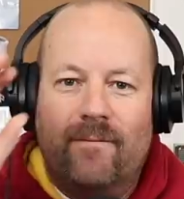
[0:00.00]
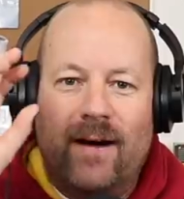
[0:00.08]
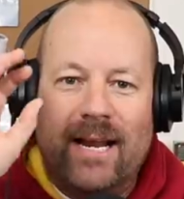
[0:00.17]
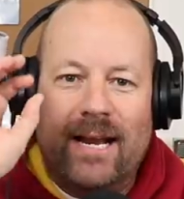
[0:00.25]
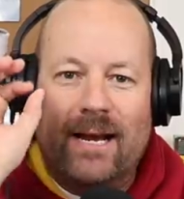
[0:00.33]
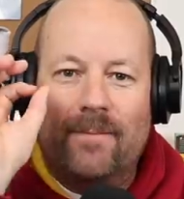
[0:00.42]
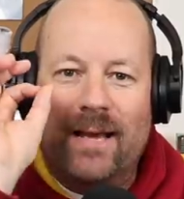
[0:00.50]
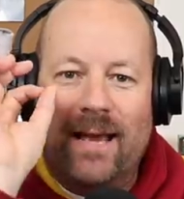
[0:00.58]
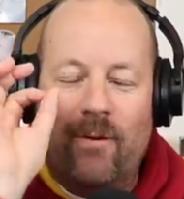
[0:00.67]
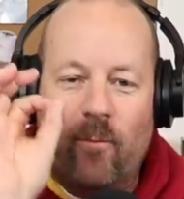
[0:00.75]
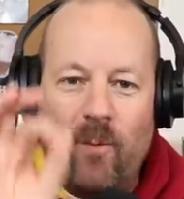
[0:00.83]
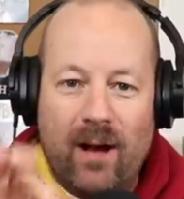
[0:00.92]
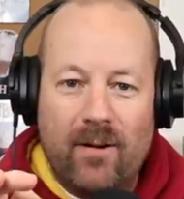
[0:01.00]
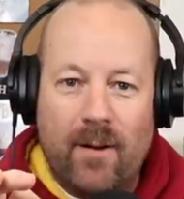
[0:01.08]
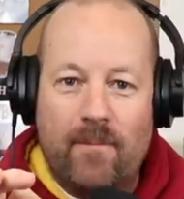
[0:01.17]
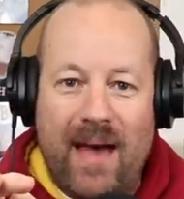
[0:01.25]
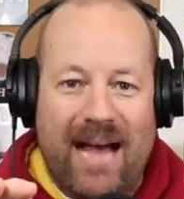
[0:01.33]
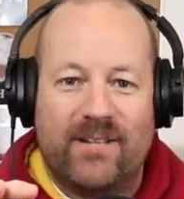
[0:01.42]
Vanakkam, and
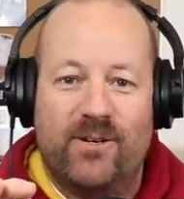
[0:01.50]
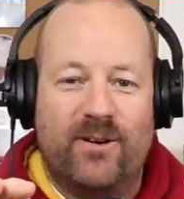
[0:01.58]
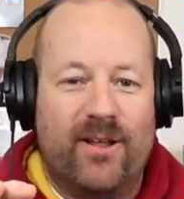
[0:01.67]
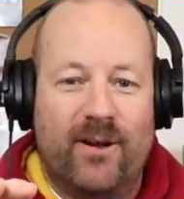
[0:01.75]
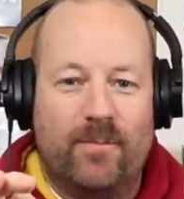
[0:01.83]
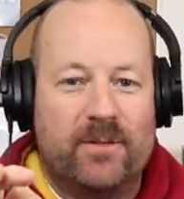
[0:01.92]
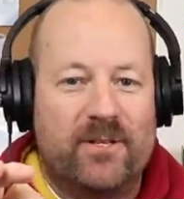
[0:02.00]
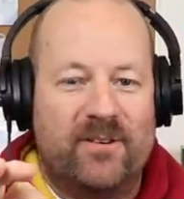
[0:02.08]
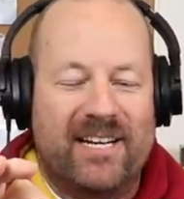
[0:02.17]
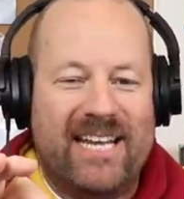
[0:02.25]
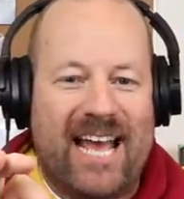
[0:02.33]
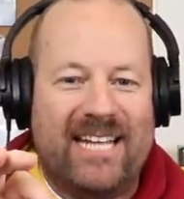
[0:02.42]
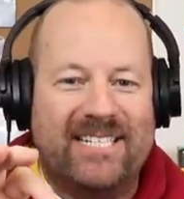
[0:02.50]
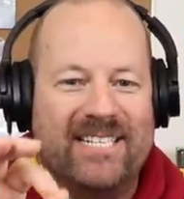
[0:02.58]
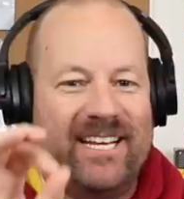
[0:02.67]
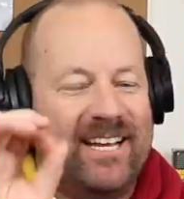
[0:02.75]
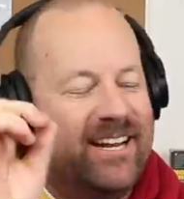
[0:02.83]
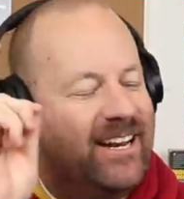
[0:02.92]
welcome back to another episode of Dad's
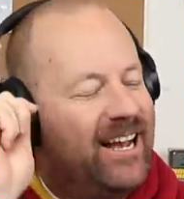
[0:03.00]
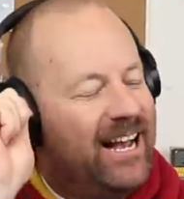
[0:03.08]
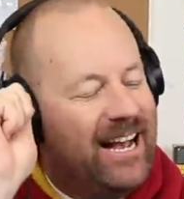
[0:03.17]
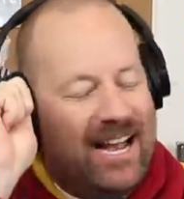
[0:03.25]
Den.